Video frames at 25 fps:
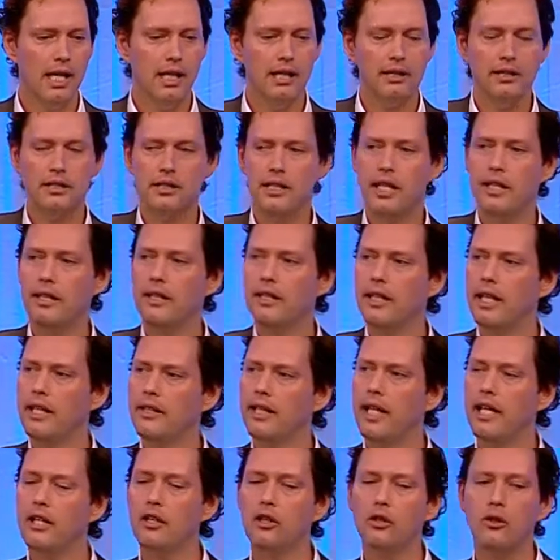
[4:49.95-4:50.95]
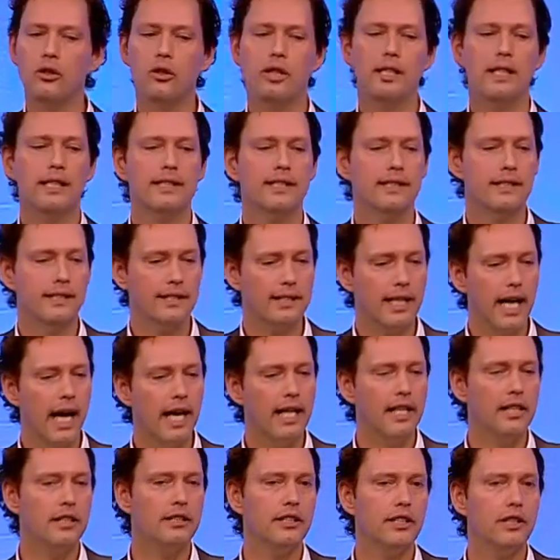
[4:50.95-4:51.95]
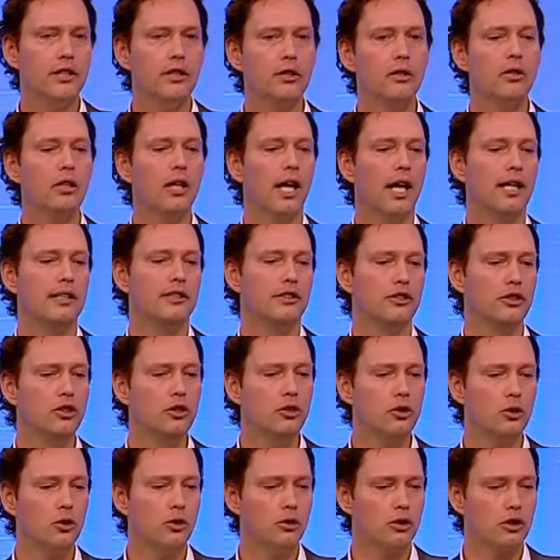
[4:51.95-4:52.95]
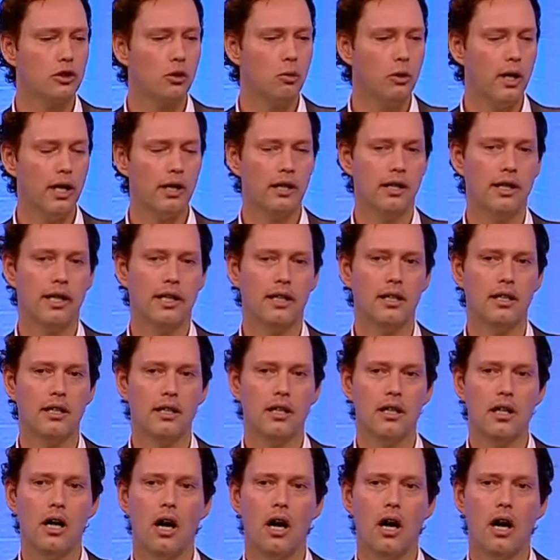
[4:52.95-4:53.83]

So they concluded that societies that utilize new tools quickly